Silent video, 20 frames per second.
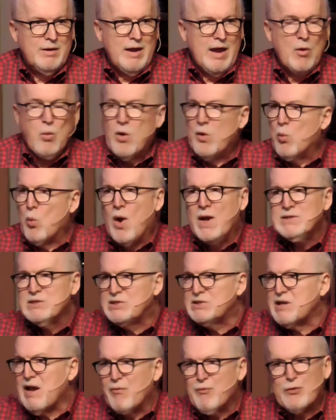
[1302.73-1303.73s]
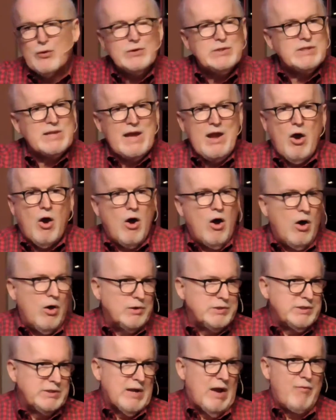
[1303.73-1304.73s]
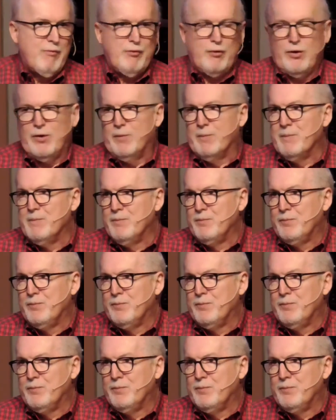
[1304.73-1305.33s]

And when one suffers, they all suffer.